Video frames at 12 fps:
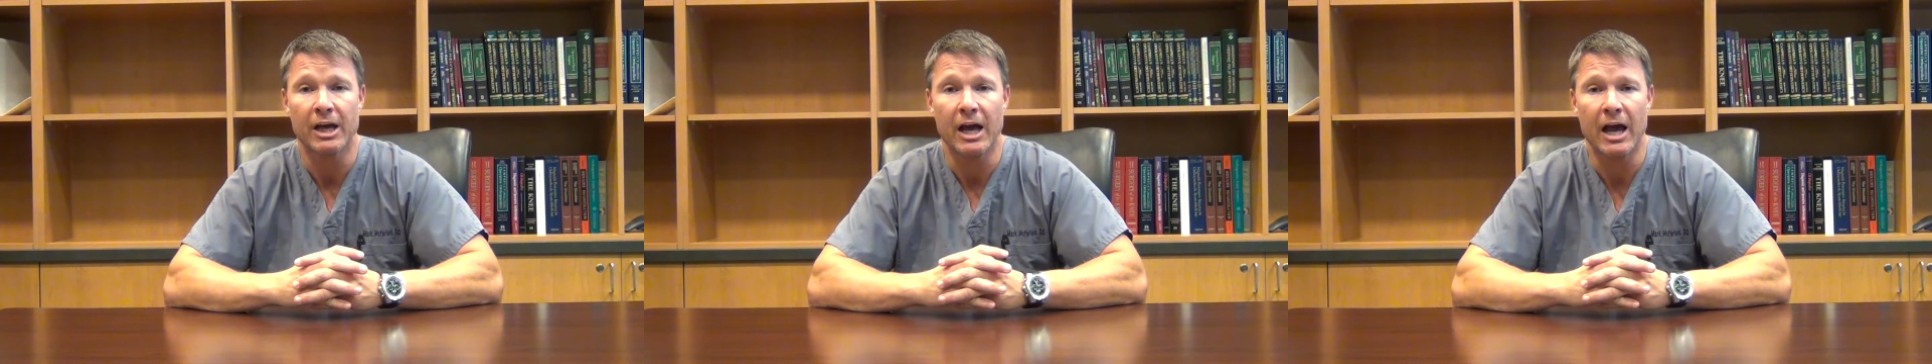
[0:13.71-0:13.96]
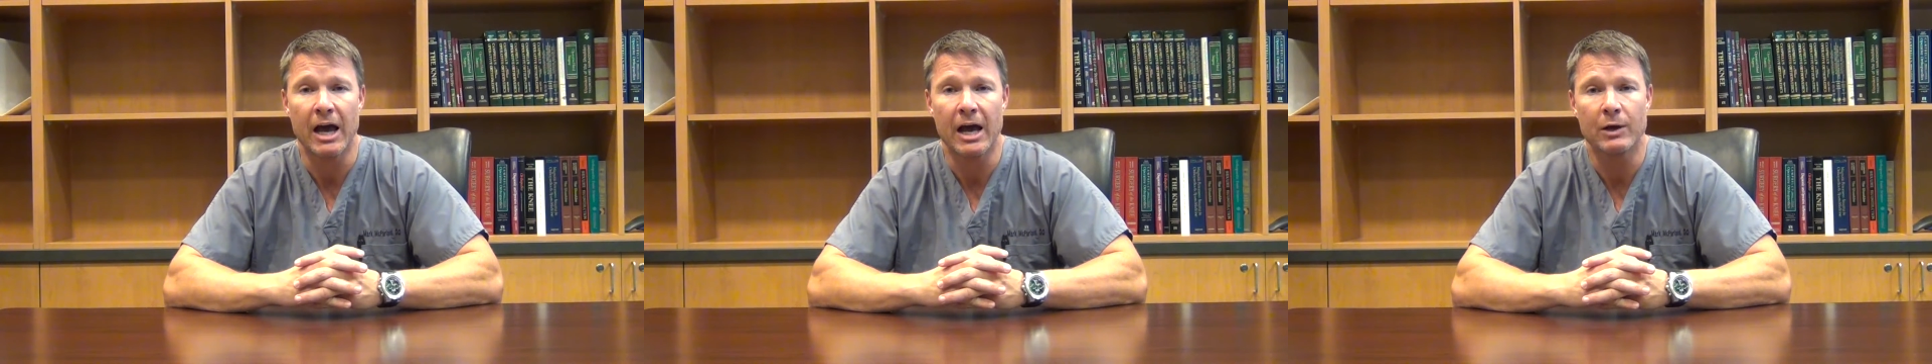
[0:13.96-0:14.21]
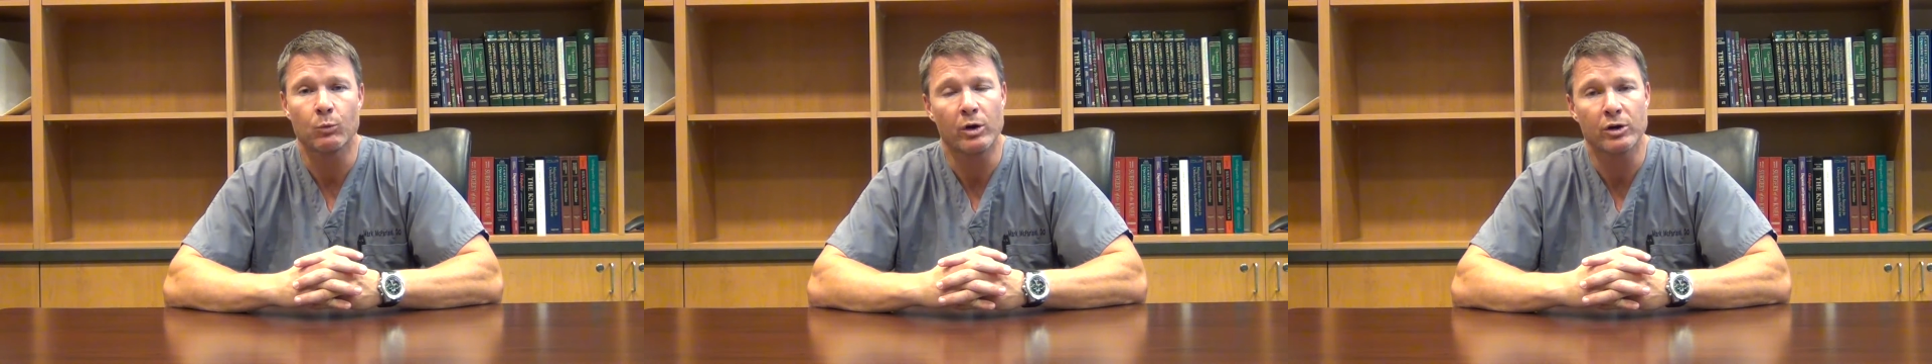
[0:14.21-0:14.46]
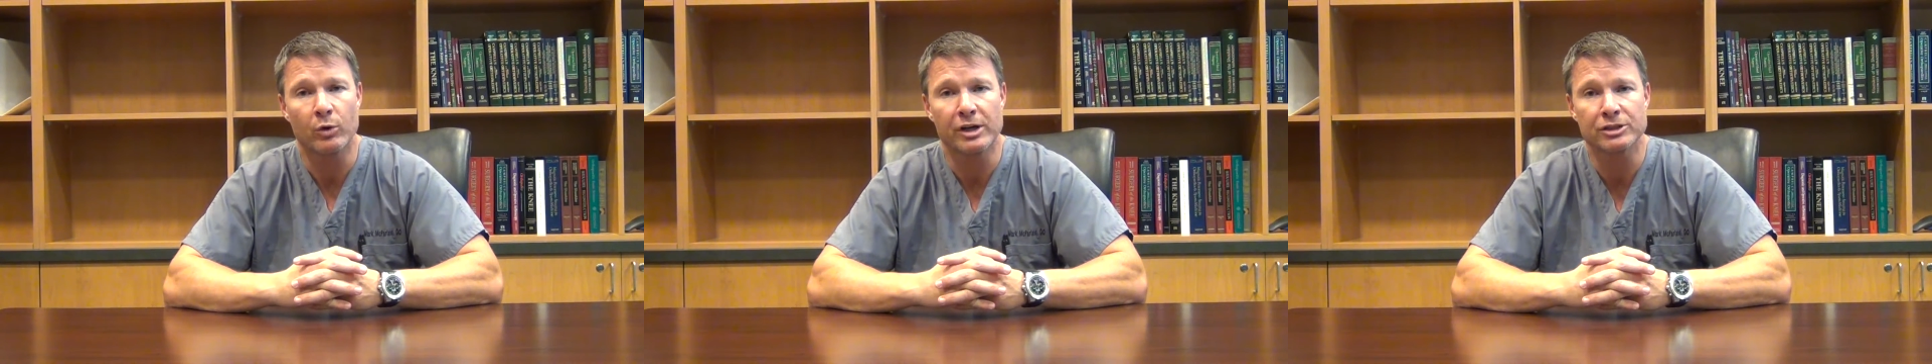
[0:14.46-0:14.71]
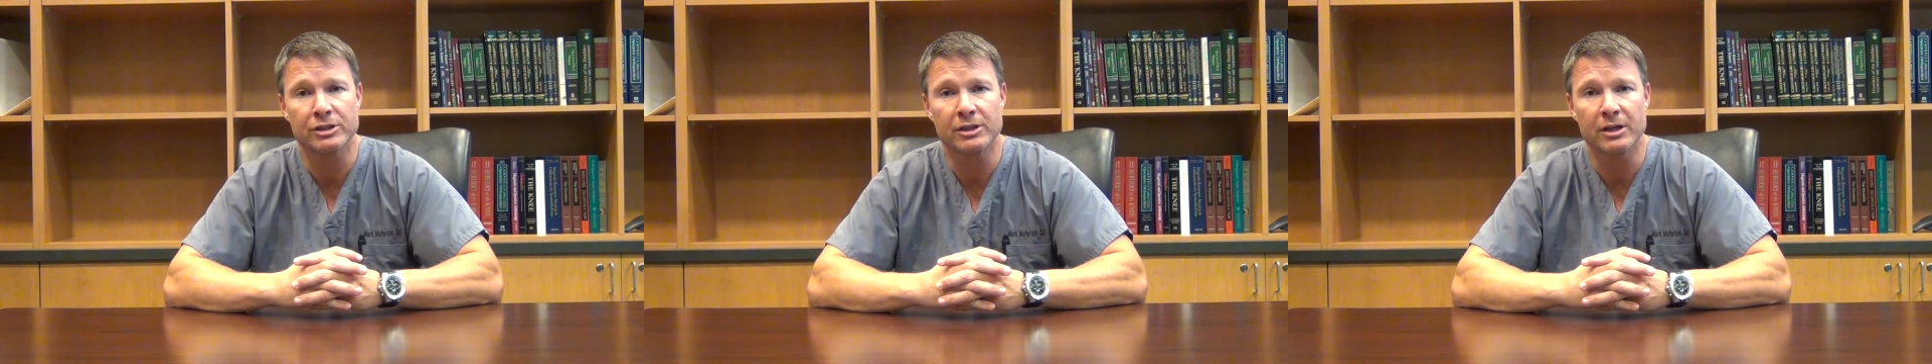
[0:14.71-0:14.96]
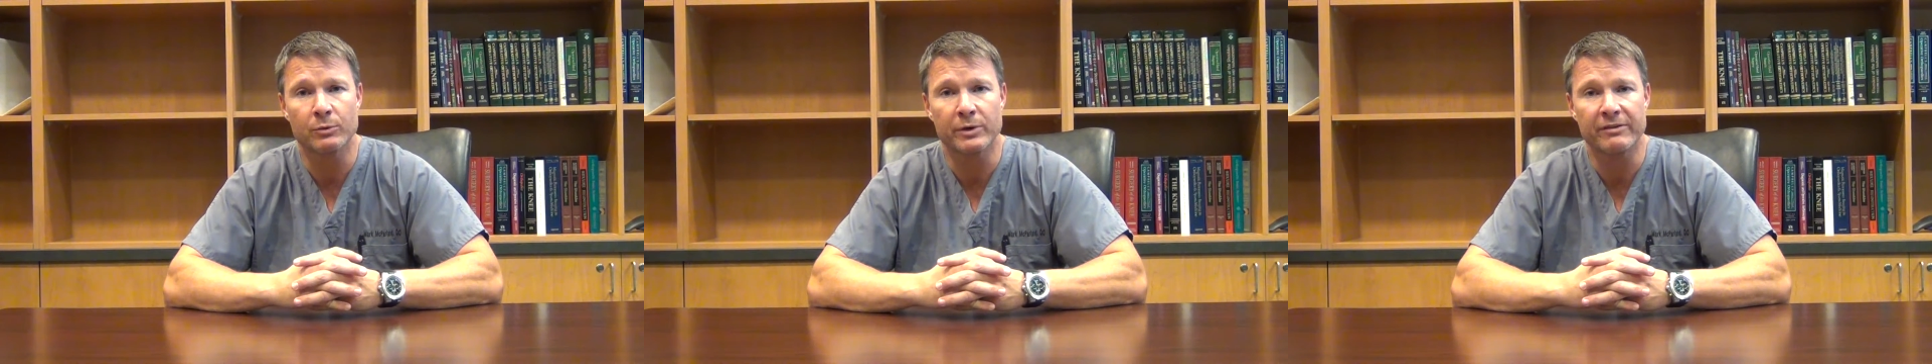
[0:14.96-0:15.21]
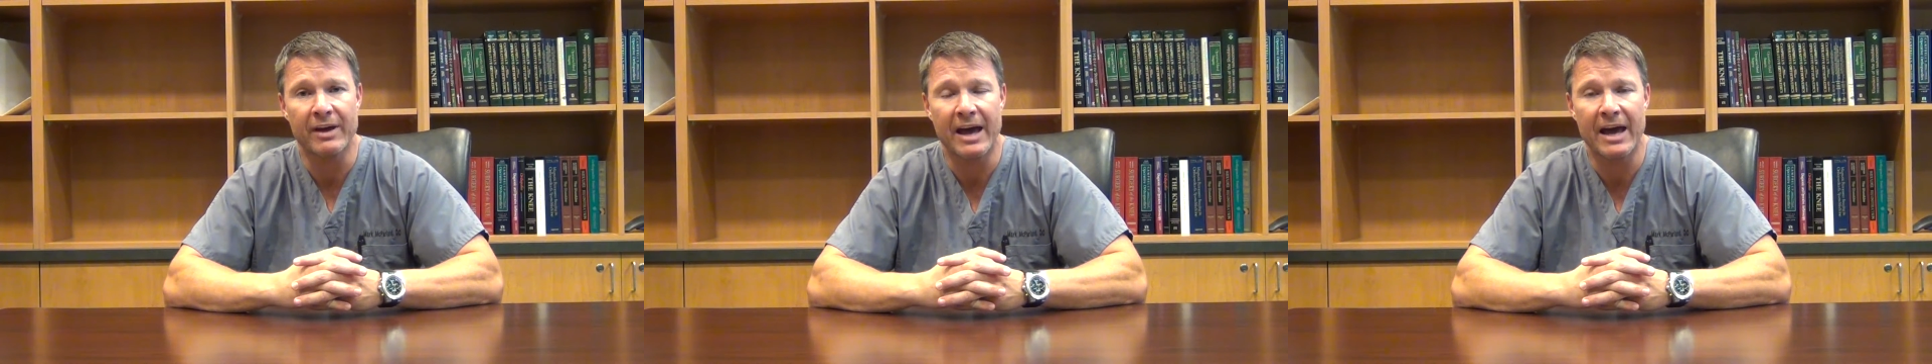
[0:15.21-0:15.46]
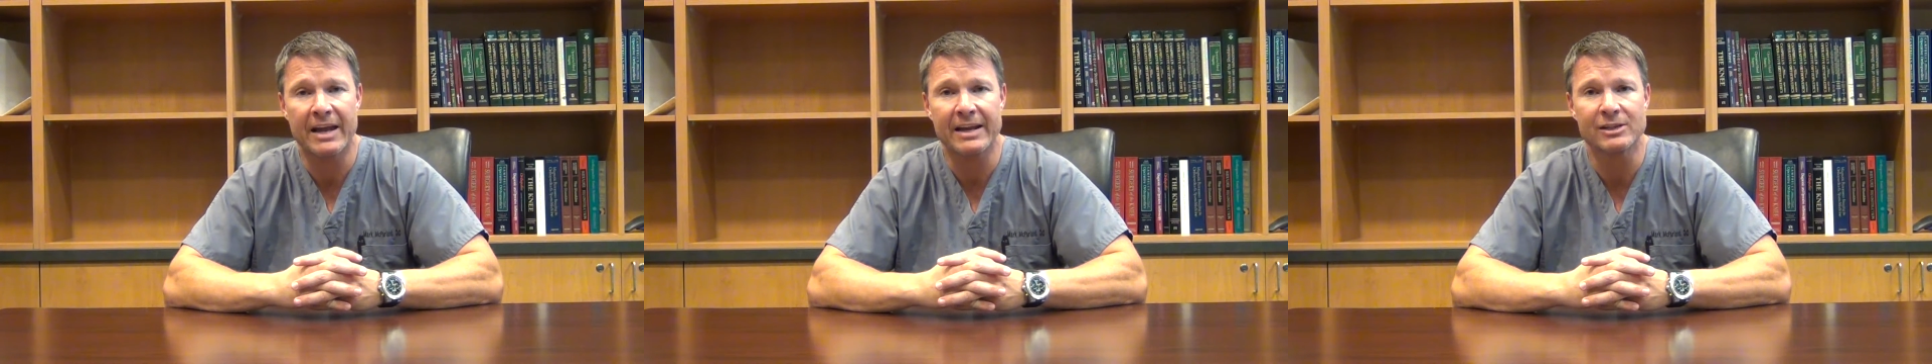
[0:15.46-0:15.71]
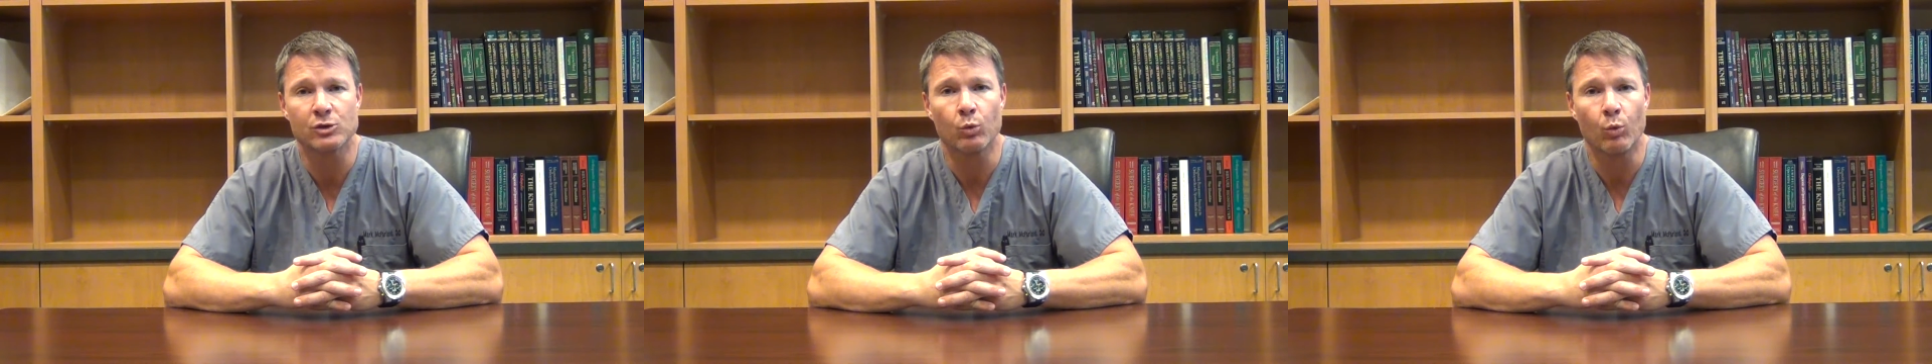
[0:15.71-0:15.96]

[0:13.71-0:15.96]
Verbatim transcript: Uh, and one question that we've had is